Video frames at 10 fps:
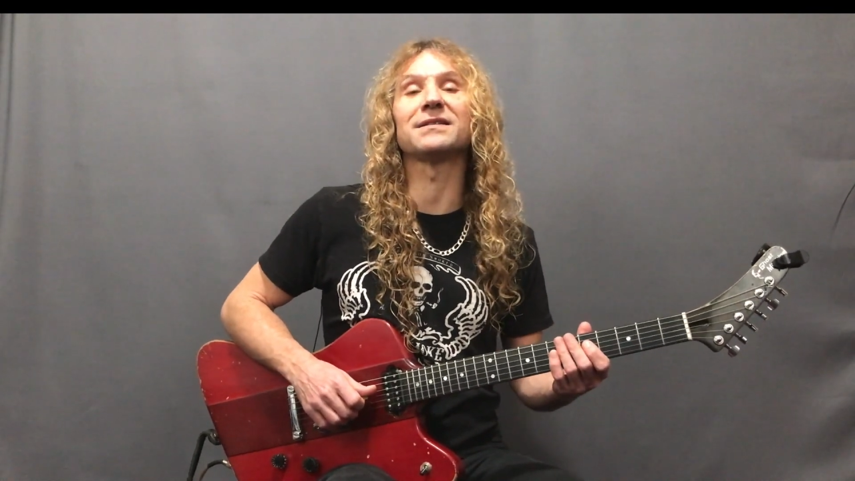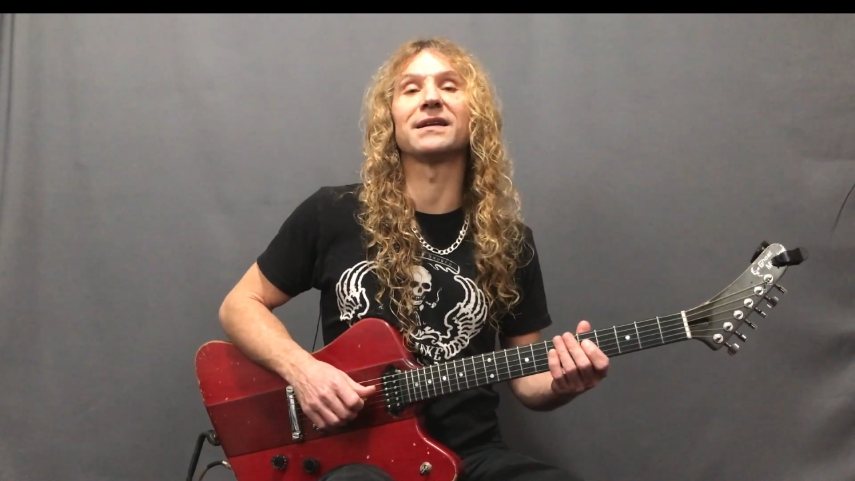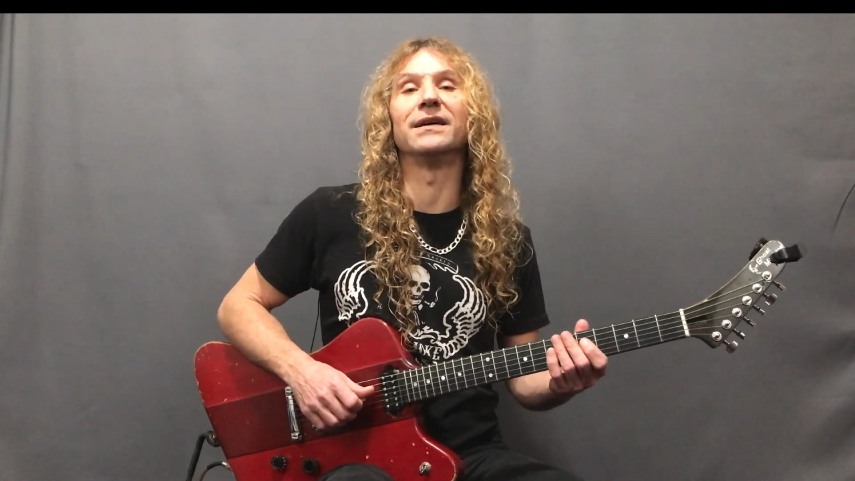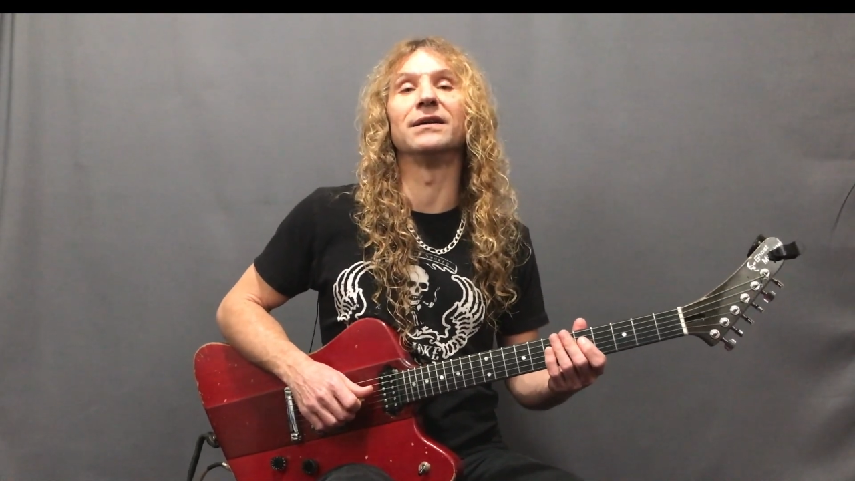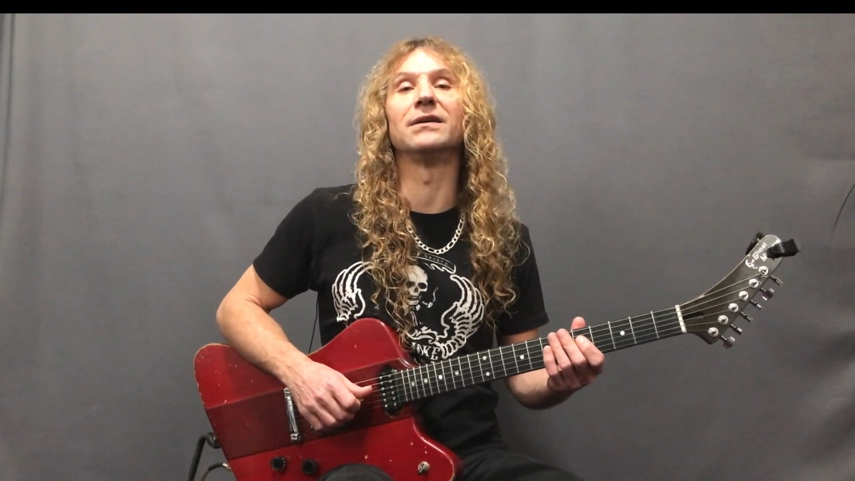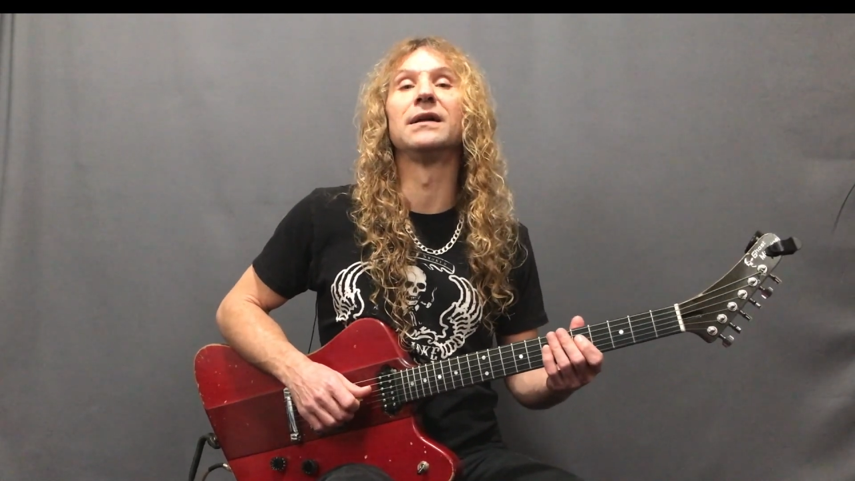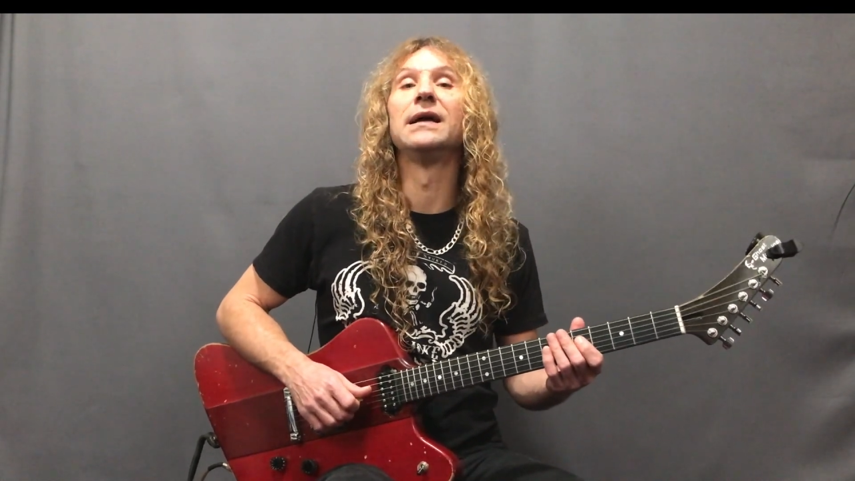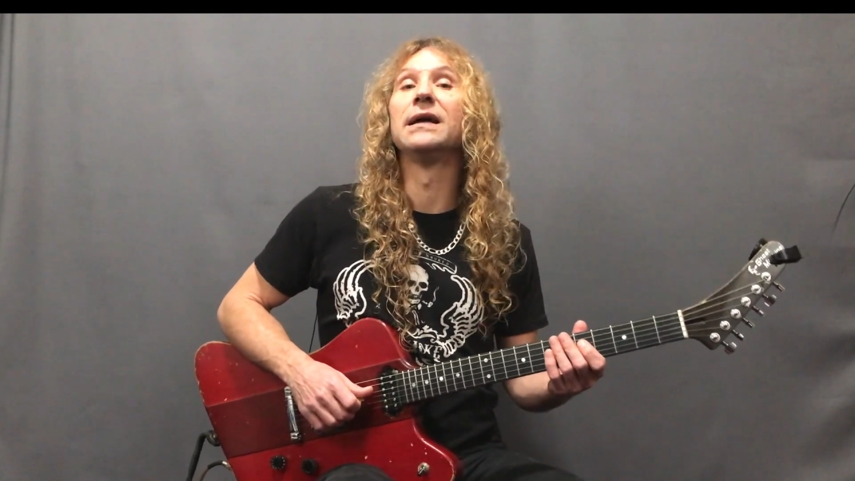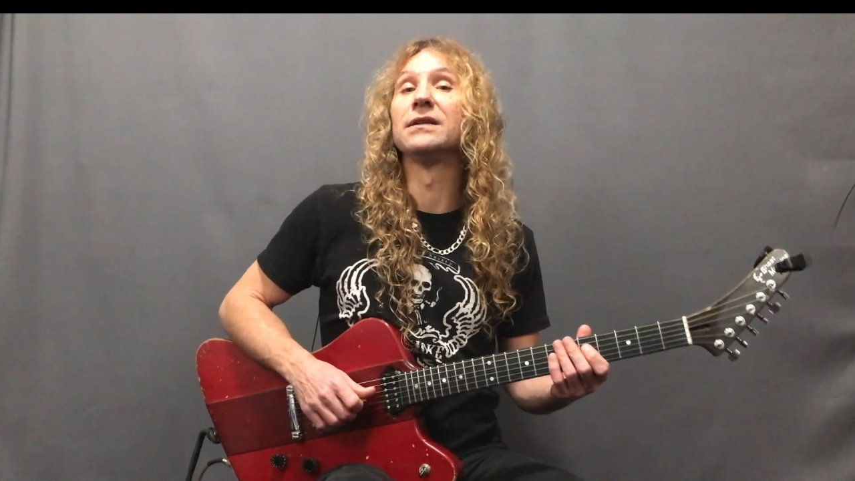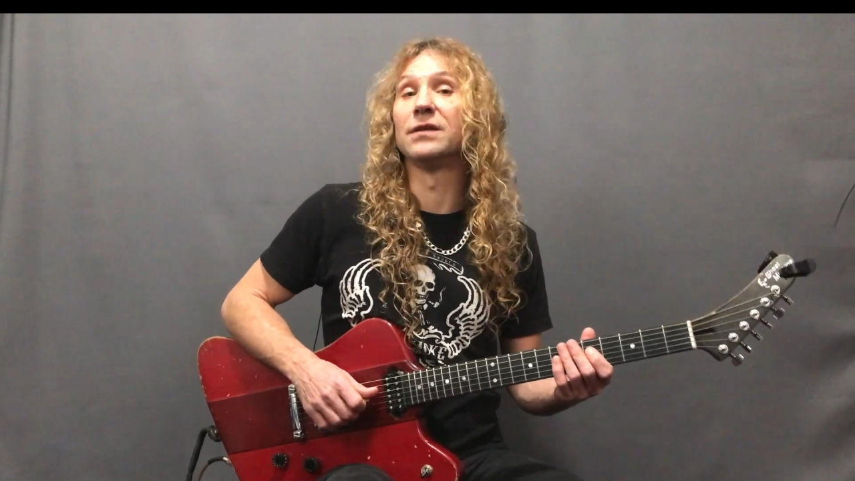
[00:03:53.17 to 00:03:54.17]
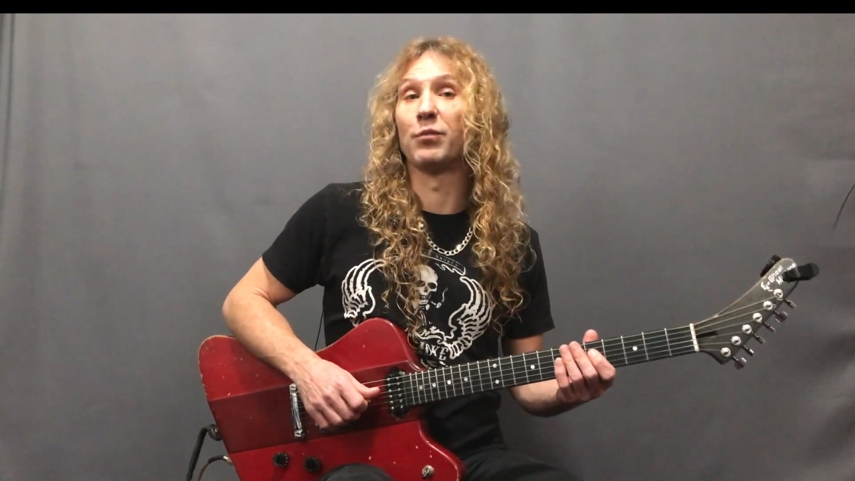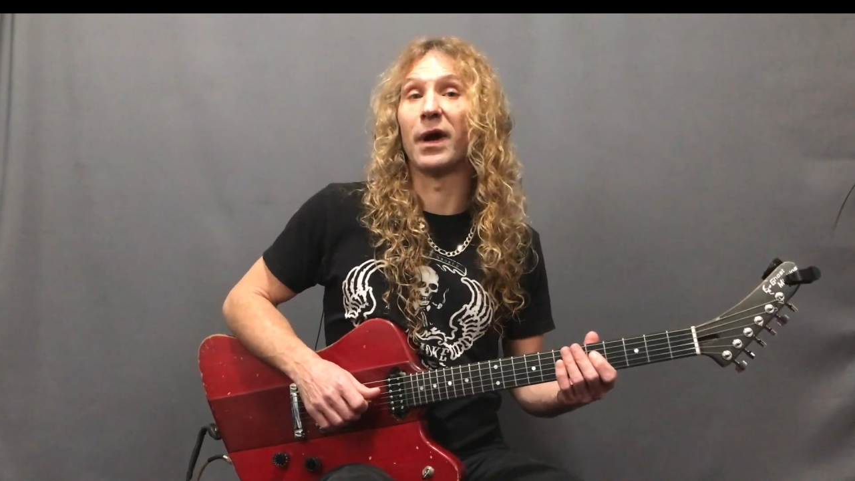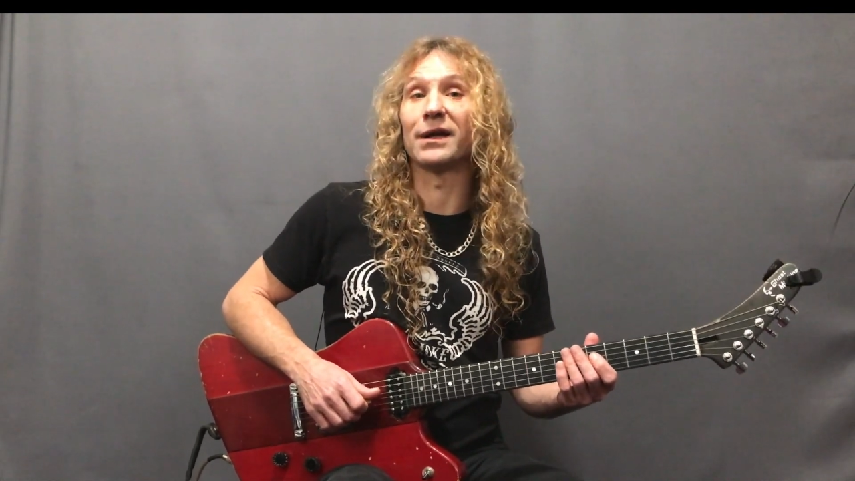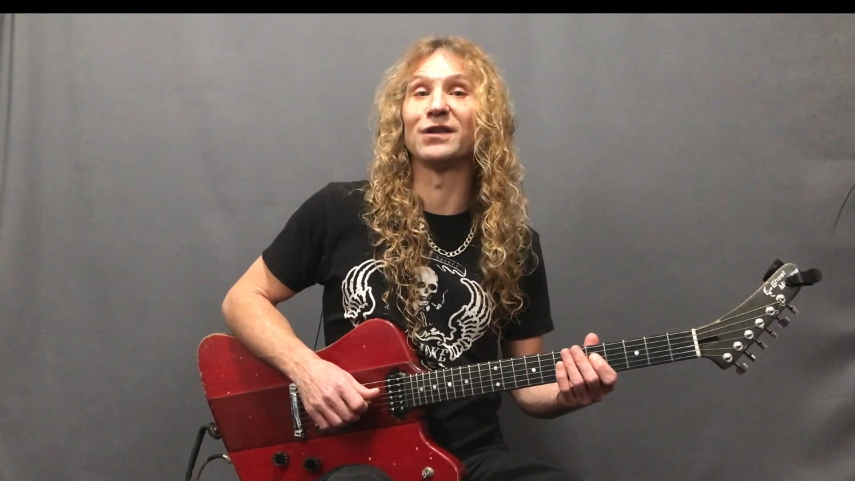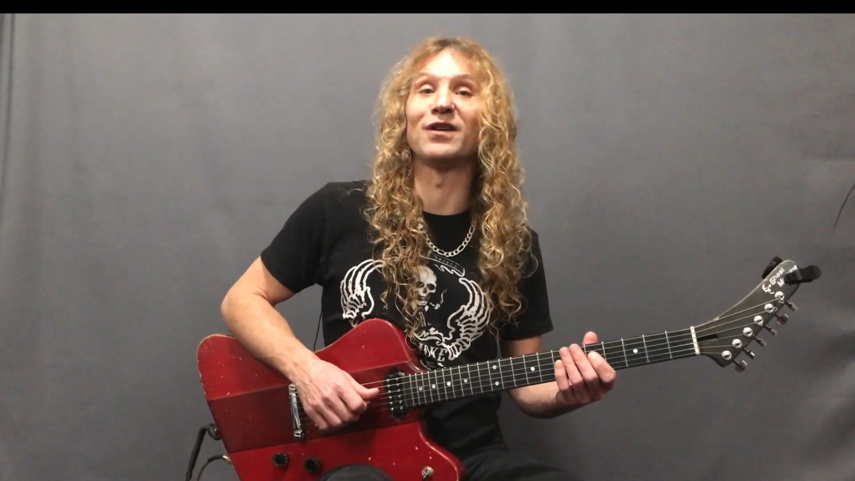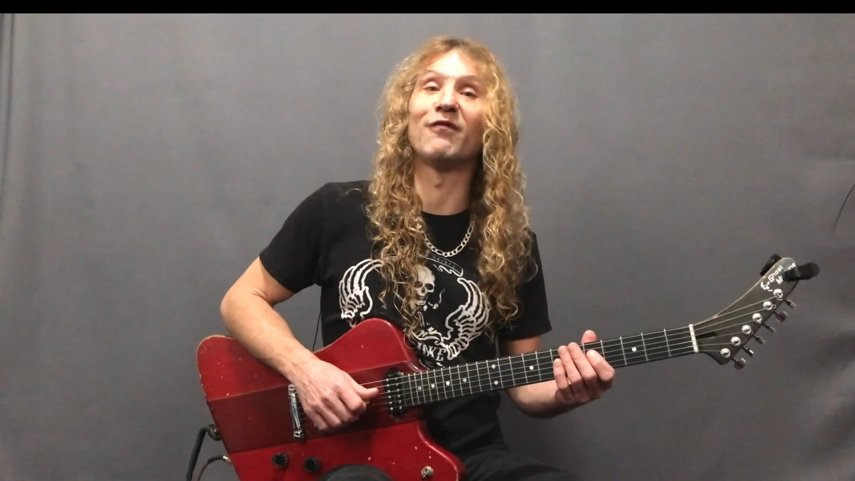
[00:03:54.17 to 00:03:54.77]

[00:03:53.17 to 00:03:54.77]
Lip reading: scale to practice our